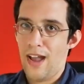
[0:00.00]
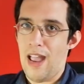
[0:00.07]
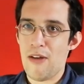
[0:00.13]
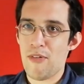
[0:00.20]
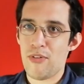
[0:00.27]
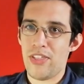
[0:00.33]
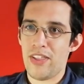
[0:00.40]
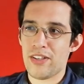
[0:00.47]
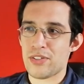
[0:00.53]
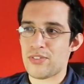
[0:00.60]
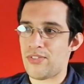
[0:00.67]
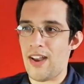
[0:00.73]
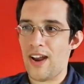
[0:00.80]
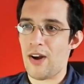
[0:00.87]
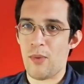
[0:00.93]
everything's
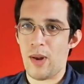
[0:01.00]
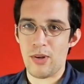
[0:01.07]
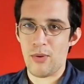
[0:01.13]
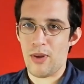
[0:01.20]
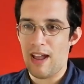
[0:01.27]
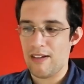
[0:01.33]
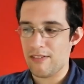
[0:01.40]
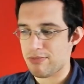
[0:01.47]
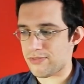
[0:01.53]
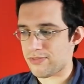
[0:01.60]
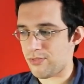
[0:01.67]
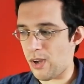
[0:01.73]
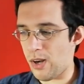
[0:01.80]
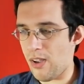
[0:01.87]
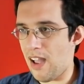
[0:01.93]
fair when you have
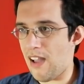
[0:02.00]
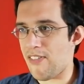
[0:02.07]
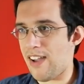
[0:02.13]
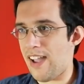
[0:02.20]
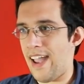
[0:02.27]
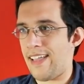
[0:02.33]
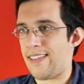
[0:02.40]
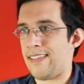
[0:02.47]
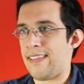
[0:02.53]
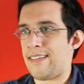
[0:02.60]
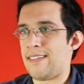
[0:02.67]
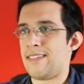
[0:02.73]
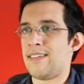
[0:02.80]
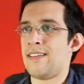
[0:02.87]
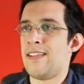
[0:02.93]
when you have a hand
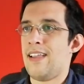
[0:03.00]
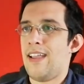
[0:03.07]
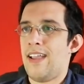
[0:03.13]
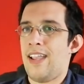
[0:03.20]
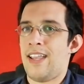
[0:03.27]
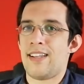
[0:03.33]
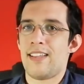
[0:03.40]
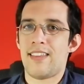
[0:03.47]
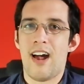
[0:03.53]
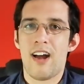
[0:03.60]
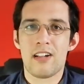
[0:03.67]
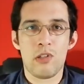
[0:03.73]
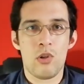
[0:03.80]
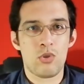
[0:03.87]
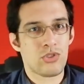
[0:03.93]
in in a
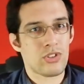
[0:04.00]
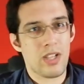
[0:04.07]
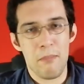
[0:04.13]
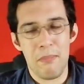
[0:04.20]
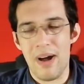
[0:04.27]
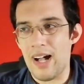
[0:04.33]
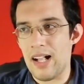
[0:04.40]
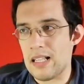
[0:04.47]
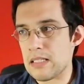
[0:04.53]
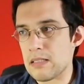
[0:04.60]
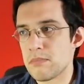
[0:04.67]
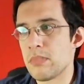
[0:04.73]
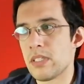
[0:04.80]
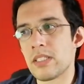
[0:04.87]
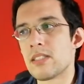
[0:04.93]
dark lord's cabal.
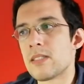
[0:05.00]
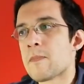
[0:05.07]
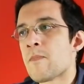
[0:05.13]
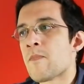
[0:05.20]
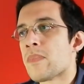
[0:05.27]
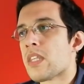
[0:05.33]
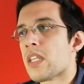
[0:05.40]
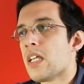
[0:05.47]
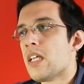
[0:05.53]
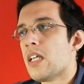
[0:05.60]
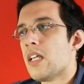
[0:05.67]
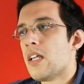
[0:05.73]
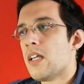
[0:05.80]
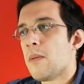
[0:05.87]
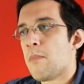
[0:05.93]
But
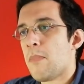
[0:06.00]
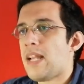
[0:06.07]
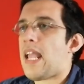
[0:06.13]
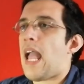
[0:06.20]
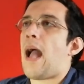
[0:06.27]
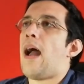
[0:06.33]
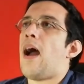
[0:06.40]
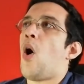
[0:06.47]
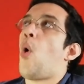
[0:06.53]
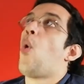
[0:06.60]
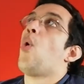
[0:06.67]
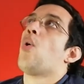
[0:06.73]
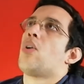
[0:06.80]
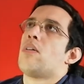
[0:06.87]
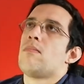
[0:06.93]
but yeah,
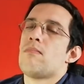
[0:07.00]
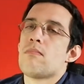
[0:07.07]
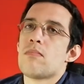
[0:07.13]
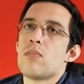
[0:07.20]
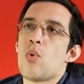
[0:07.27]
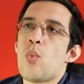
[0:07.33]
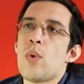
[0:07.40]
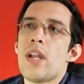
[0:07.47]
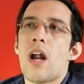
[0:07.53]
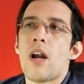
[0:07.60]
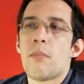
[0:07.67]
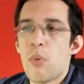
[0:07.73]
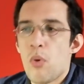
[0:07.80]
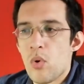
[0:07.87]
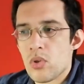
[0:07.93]
or we are
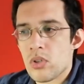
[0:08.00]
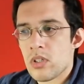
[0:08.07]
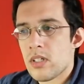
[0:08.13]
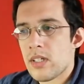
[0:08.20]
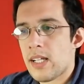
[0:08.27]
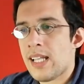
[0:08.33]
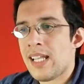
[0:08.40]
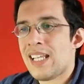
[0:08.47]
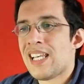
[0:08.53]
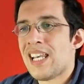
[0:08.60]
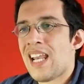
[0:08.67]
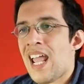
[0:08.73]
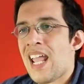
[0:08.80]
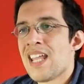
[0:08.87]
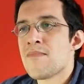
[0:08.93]
born in
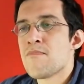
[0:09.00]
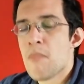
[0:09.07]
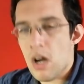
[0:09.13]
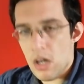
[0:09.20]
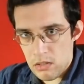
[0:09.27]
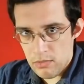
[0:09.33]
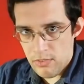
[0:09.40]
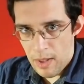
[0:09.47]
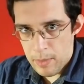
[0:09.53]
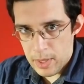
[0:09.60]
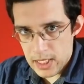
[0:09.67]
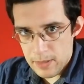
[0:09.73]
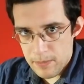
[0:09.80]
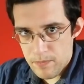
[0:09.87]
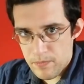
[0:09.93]
a Muggle
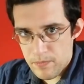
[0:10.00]
family,